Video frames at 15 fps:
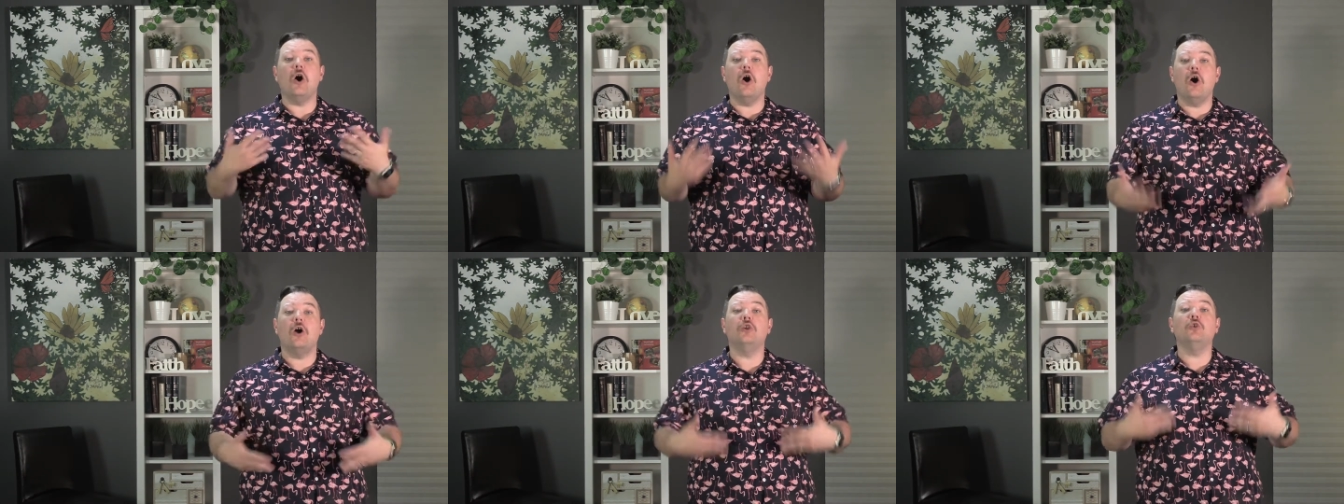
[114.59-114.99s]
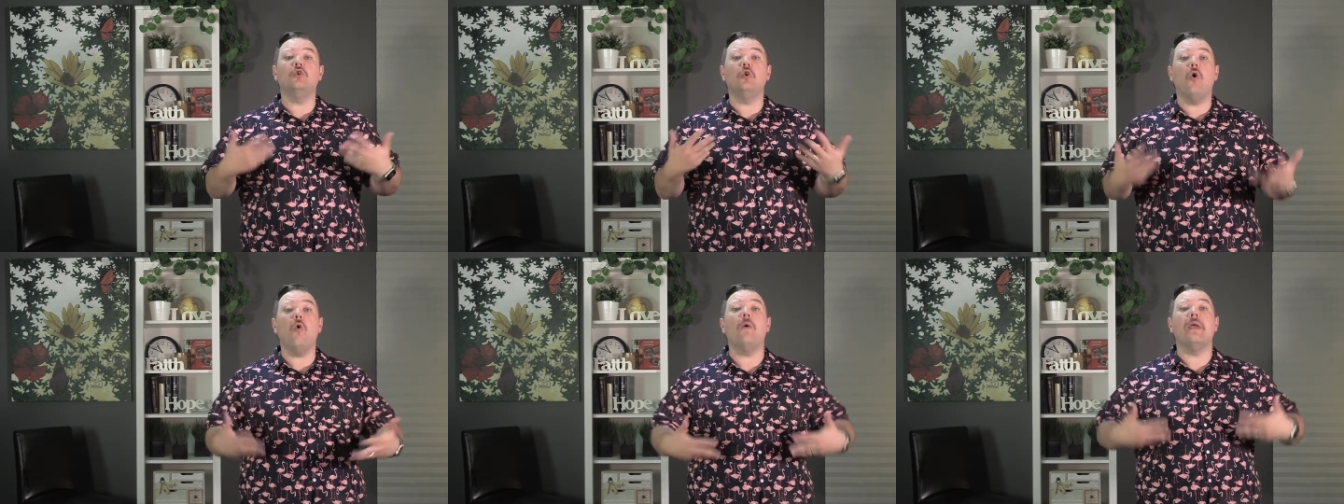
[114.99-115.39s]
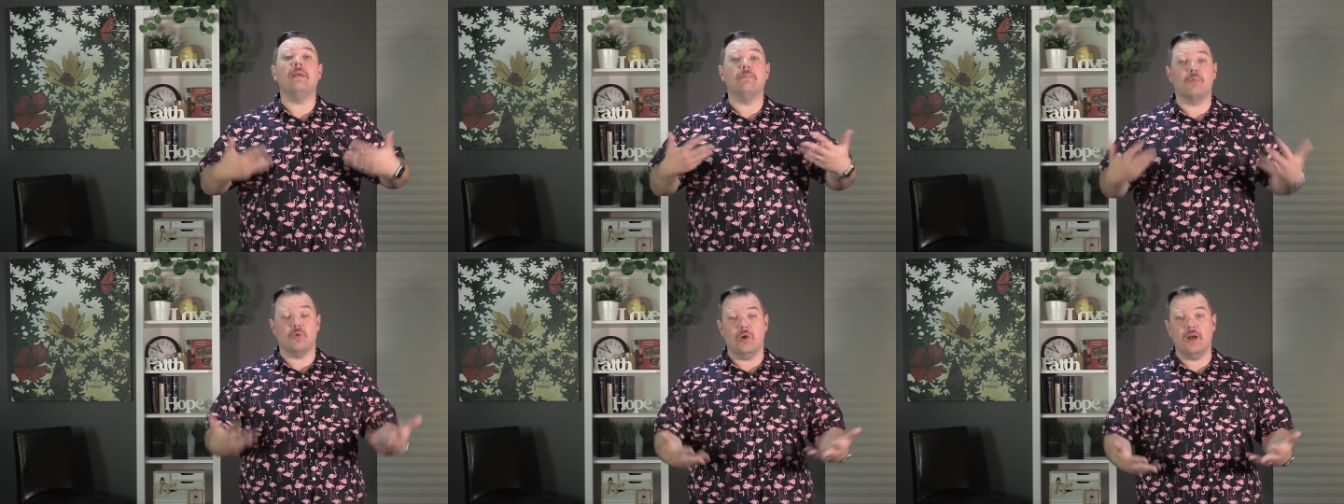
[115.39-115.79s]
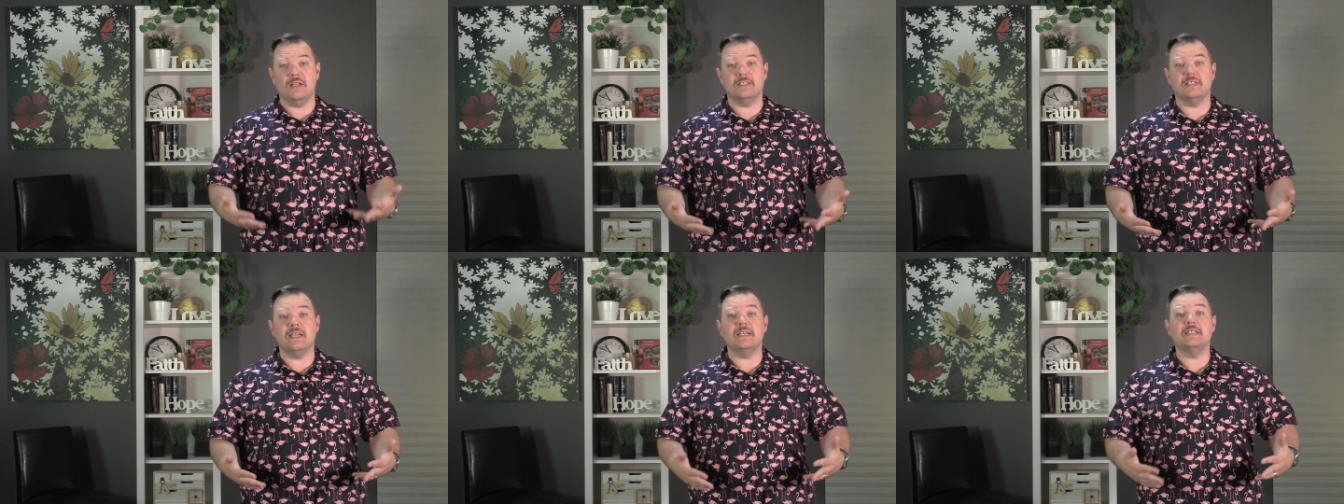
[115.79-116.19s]
ongoing
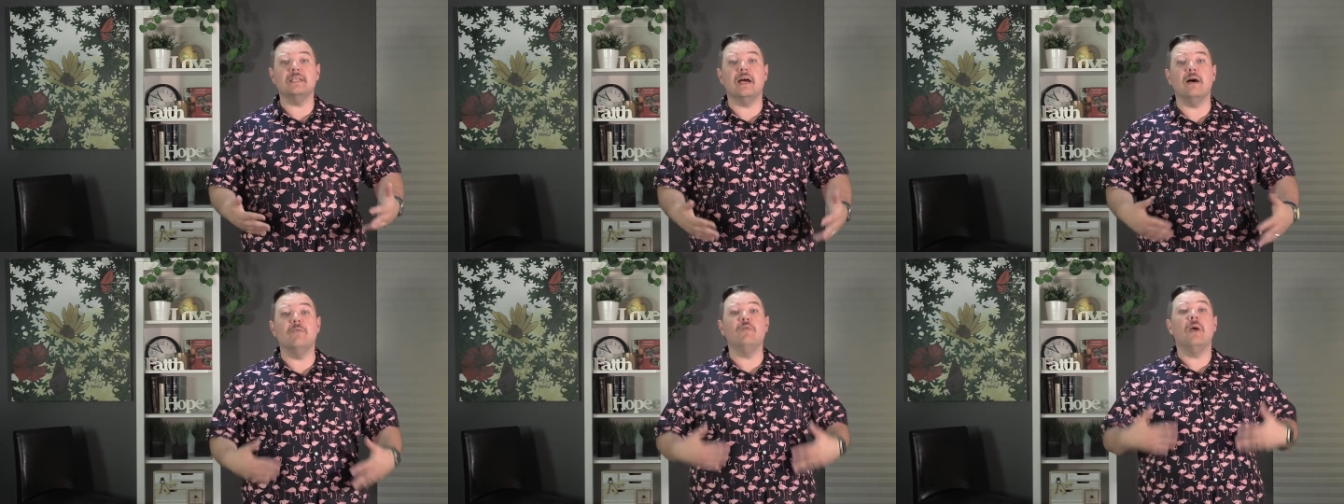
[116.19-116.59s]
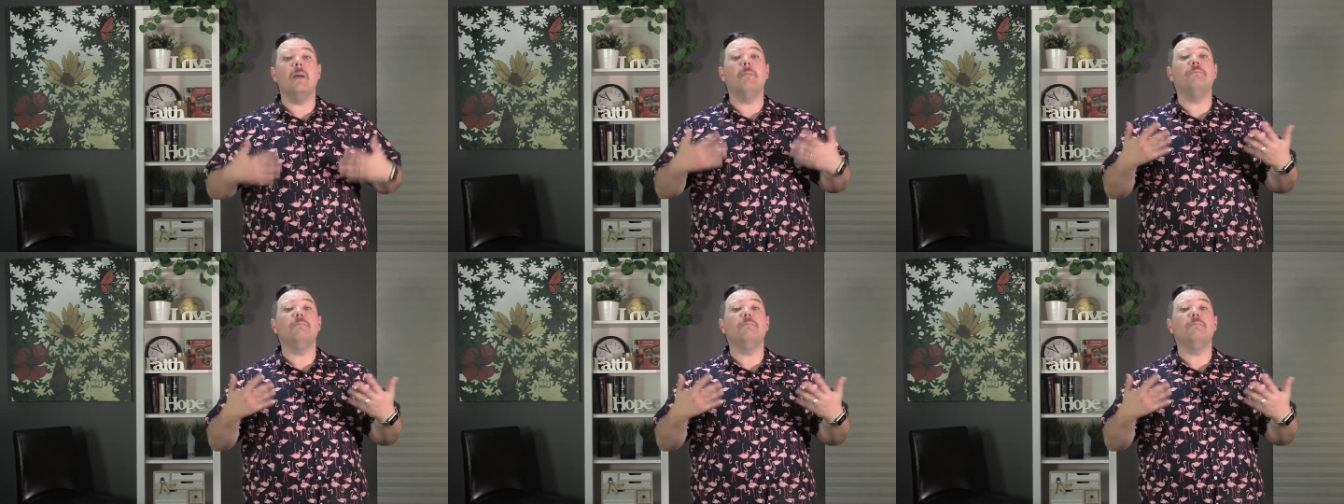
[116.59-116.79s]
process of